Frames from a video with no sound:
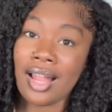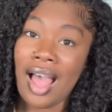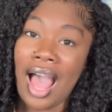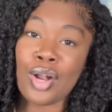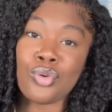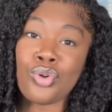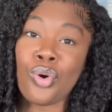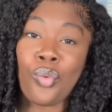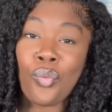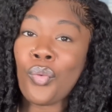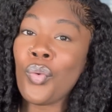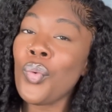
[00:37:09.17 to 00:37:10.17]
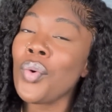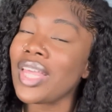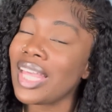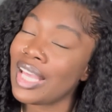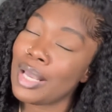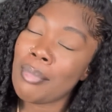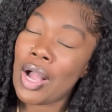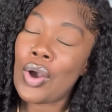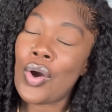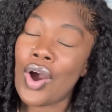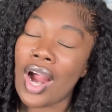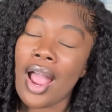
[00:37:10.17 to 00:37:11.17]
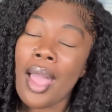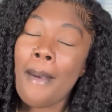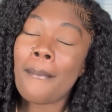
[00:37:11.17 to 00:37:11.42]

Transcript: I don't know who keyed my car,